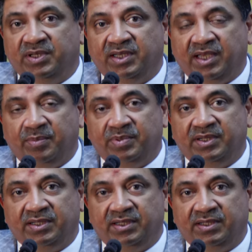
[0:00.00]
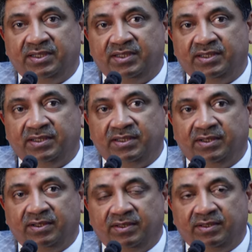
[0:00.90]
capita
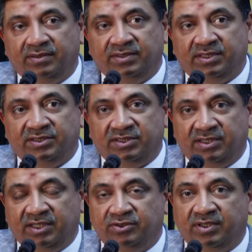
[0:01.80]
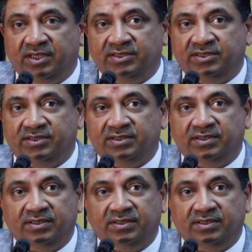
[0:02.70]
tertiary education